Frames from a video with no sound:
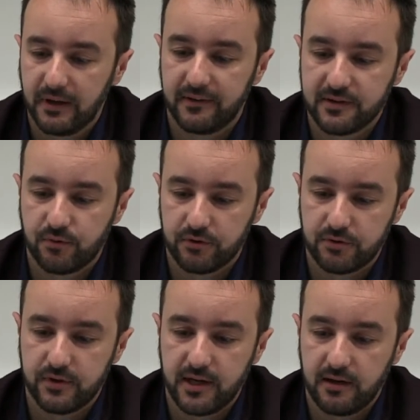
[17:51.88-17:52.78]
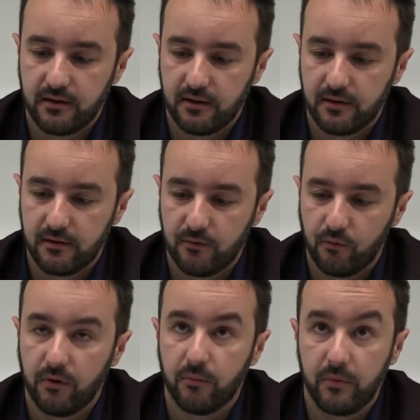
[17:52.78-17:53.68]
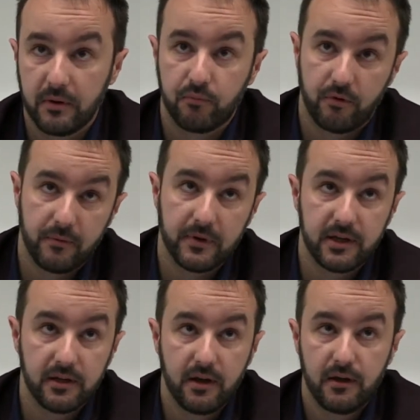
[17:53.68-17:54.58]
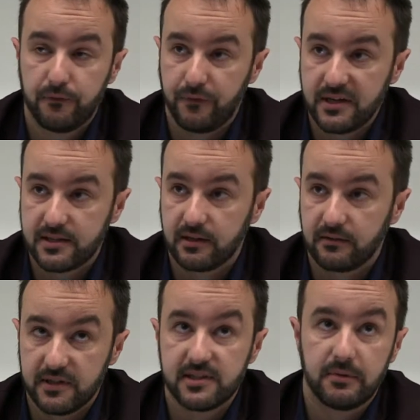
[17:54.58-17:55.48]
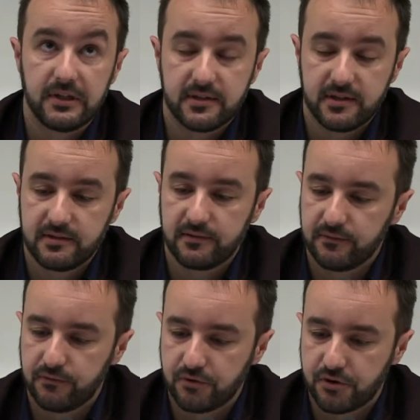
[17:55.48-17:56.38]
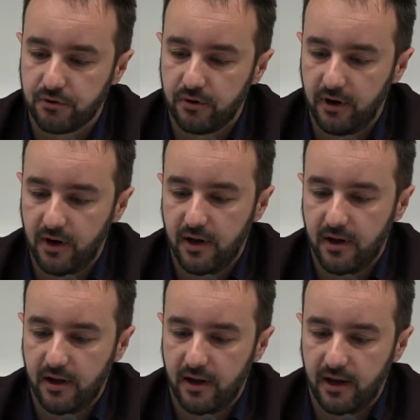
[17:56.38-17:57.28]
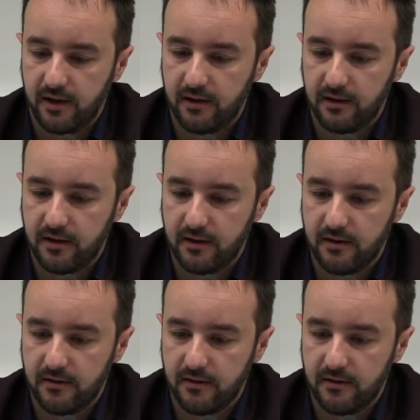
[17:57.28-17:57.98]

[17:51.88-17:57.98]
build this world today will be probably facing disabilities, for sure. And